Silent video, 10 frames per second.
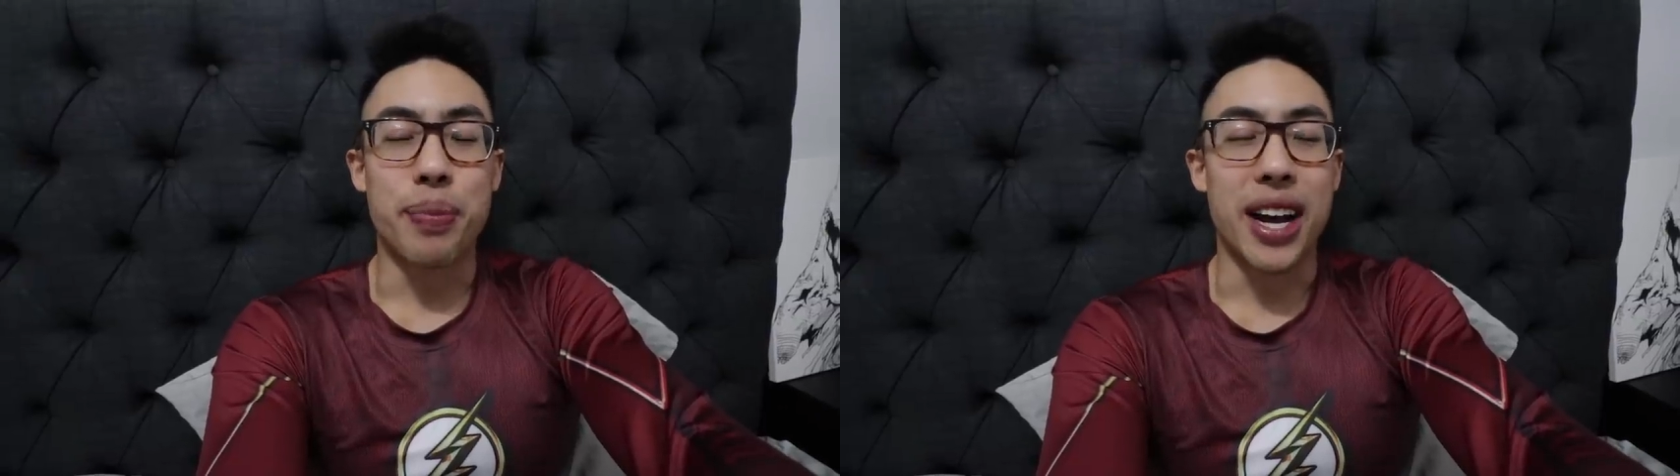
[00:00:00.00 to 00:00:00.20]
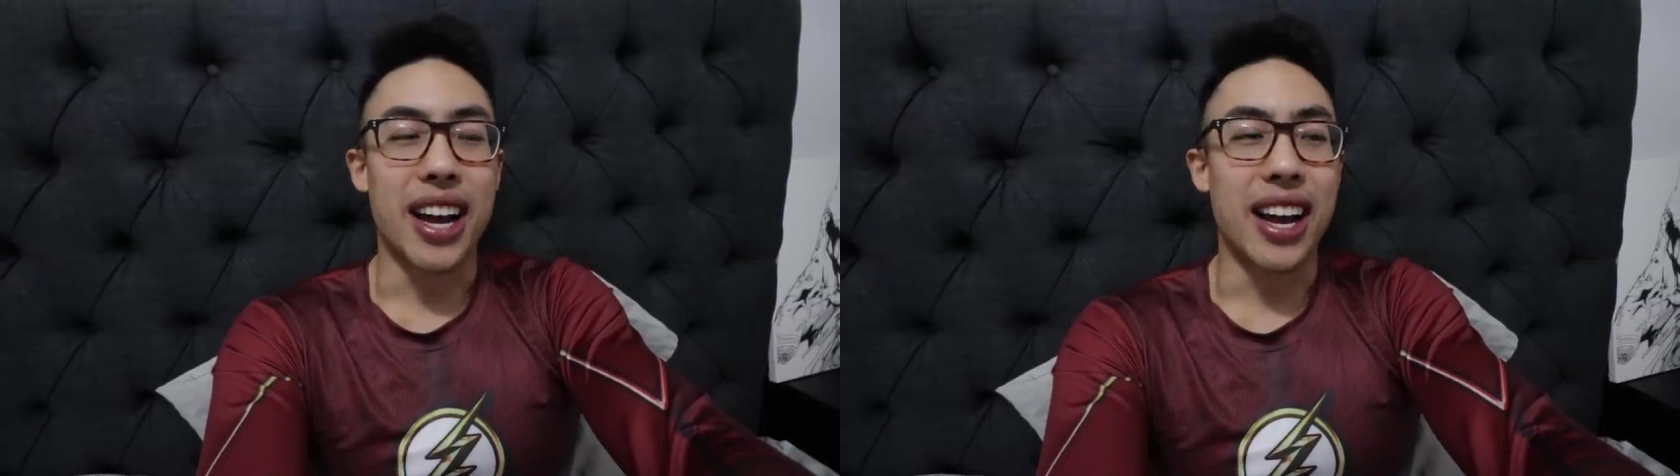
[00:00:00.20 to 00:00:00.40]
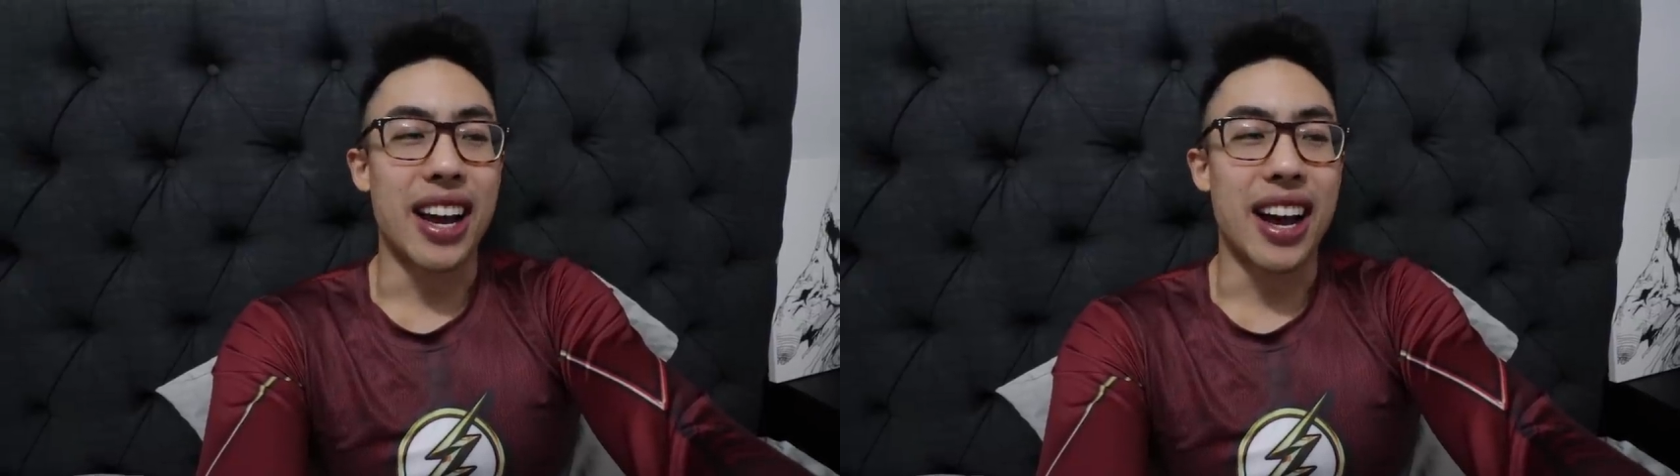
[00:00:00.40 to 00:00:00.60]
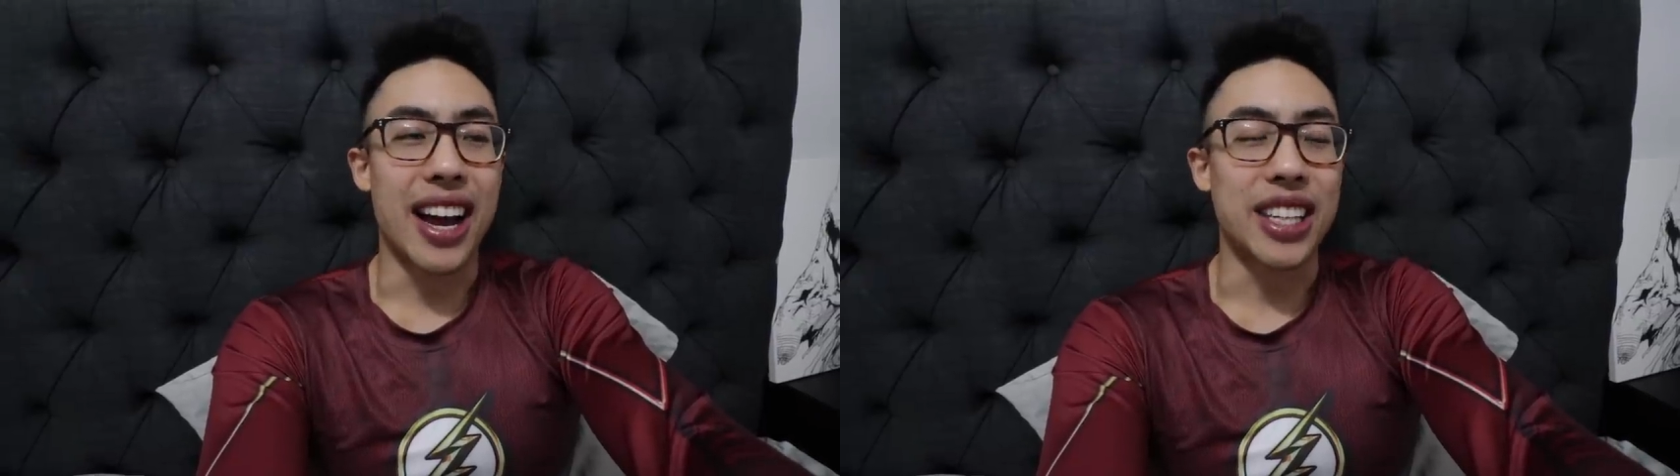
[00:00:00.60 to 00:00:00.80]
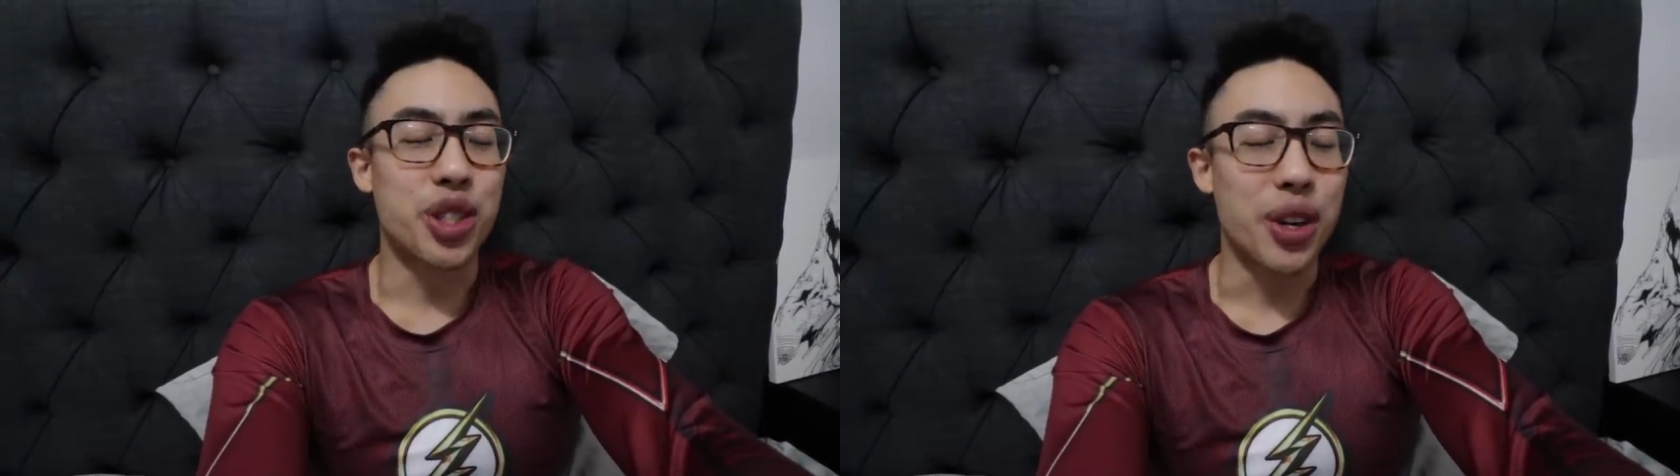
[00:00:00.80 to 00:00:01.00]
but
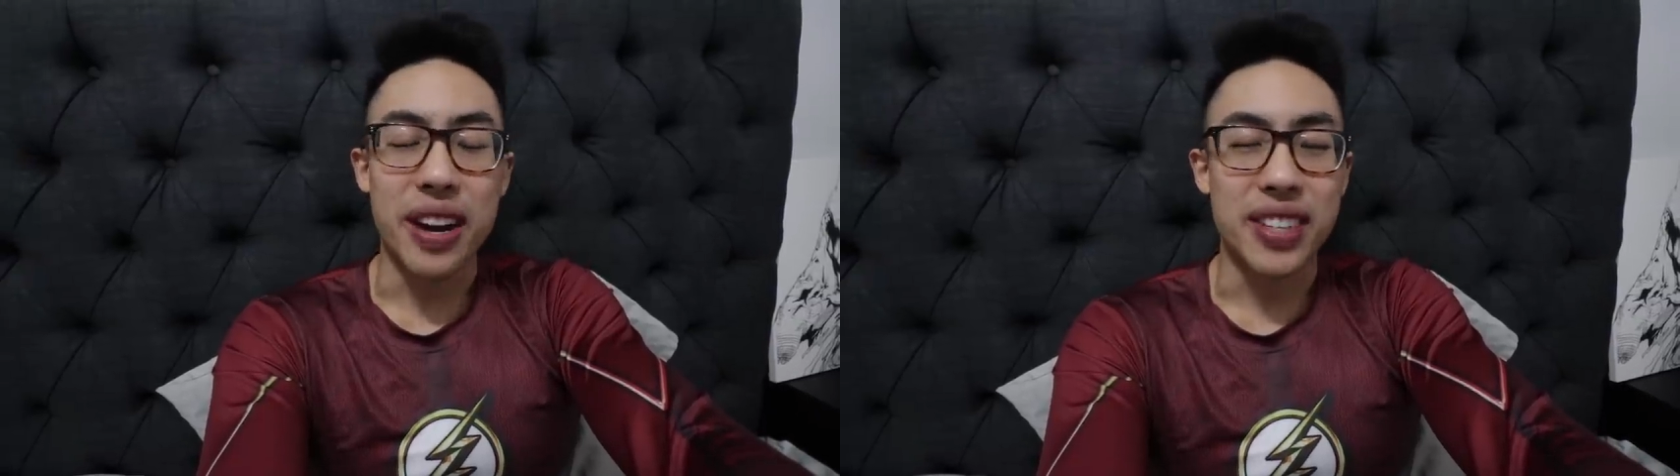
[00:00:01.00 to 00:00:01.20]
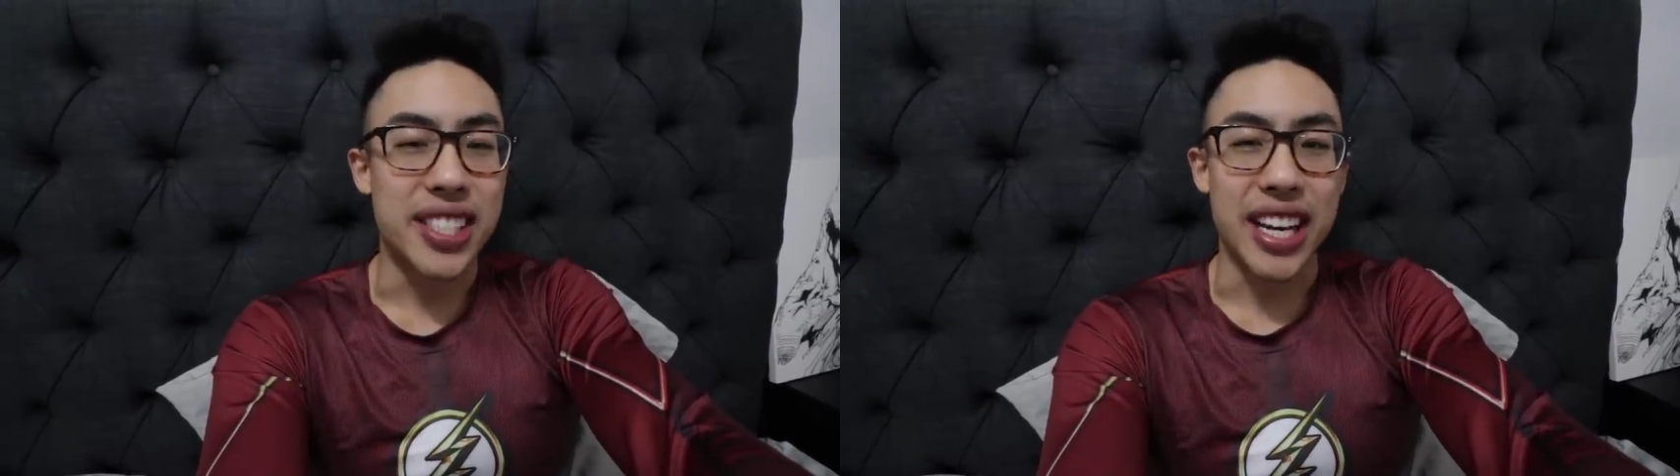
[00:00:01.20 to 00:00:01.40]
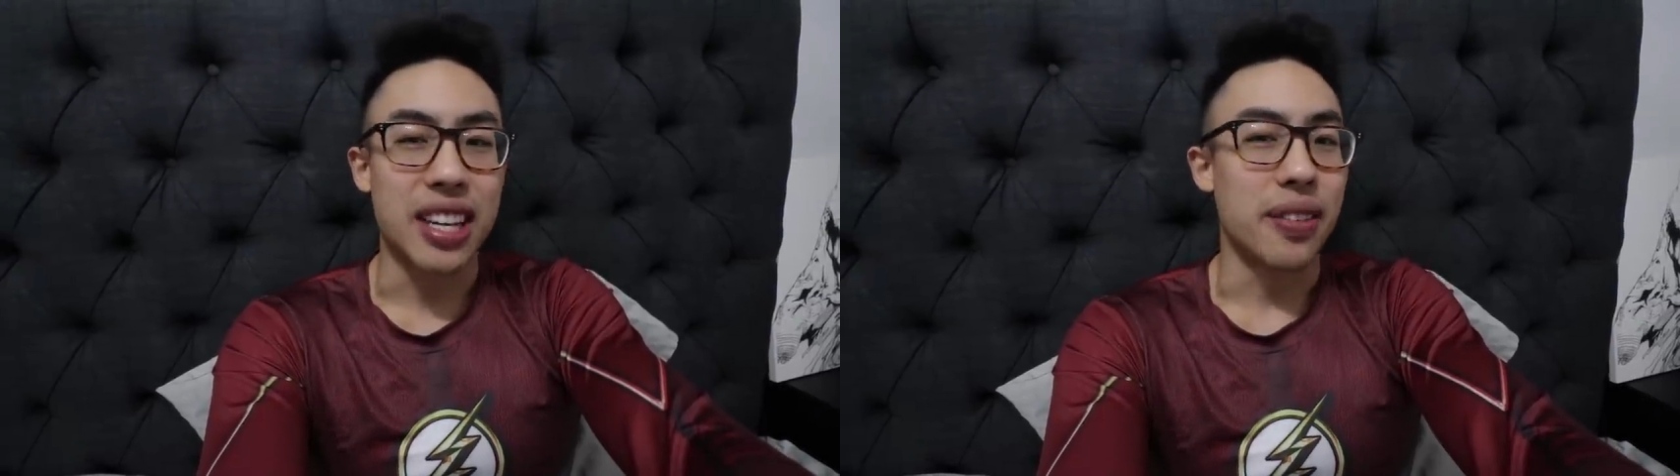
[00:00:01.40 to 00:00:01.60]
I enjoyed every second